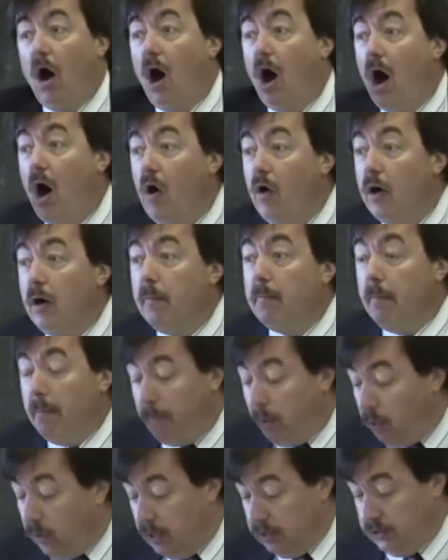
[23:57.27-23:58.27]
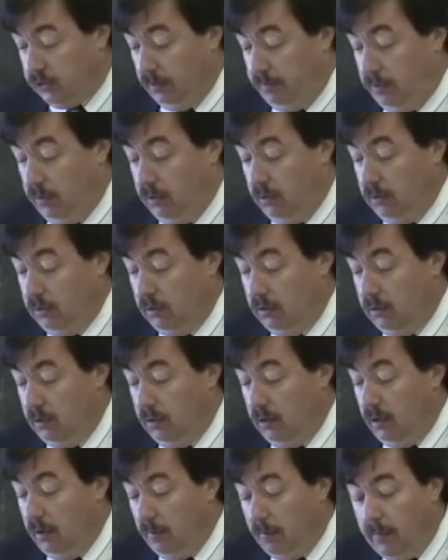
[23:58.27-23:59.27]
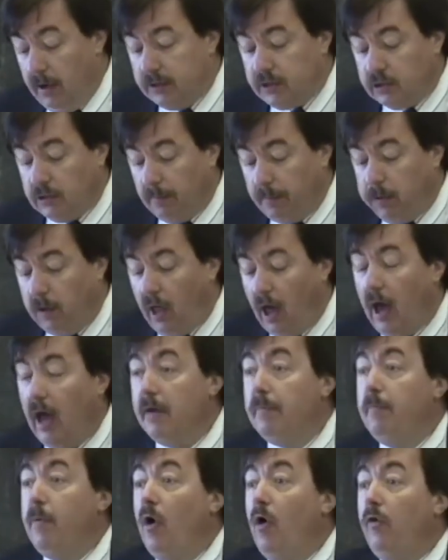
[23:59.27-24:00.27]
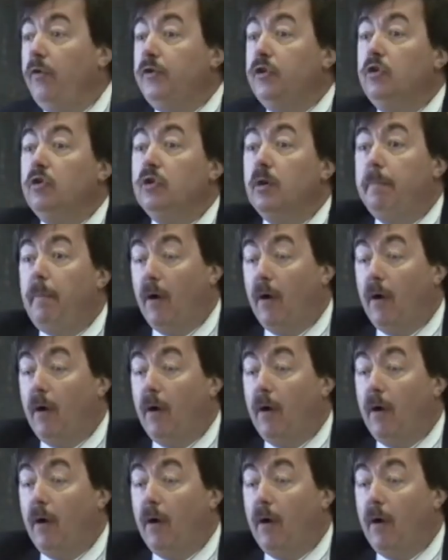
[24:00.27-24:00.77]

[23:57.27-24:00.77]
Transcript: Our principle must apply both to the